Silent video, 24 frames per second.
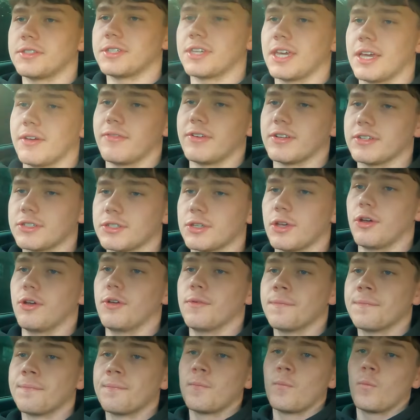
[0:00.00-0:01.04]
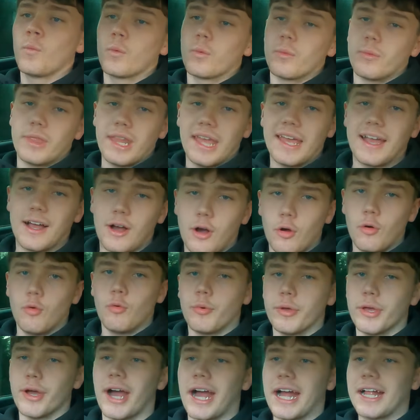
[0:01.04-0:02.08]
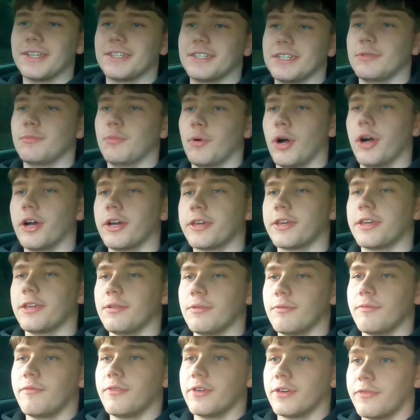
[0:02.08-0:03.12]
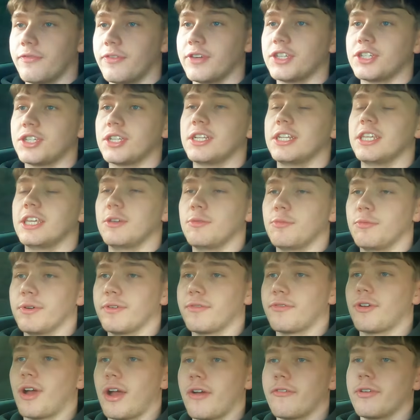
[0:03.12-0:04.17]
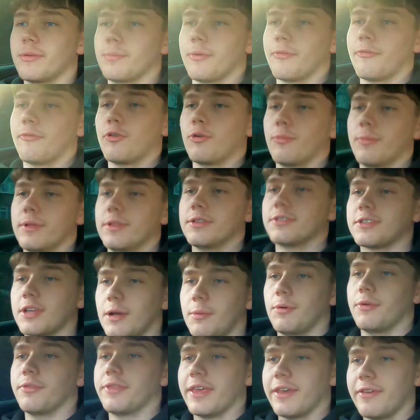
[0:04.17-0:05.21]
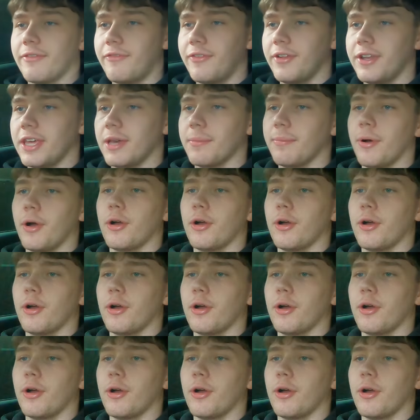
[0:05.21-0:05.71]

together. So now we are actually working officially with Gravity Performance. I'm on their affiliate